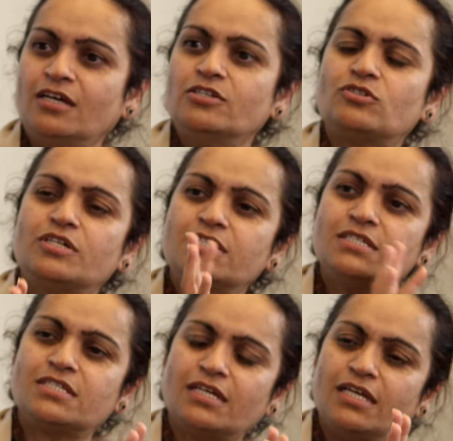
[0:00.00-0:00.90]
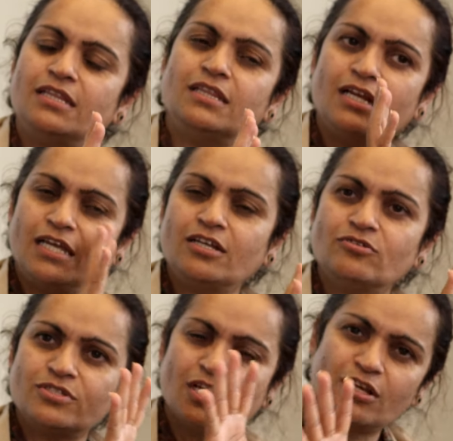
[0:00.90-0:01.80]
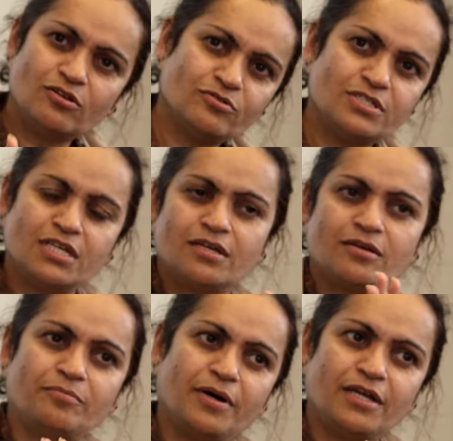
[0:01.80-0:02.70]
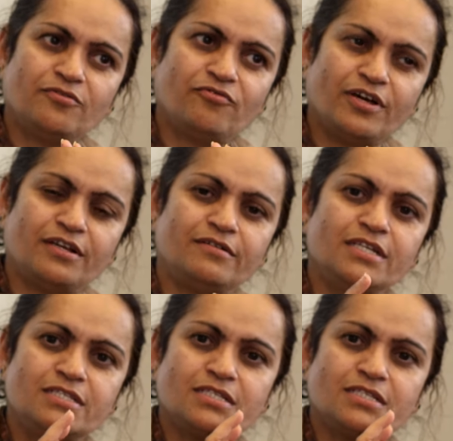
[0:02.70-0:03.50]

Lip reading: So in the lignocellulosic biorefinery,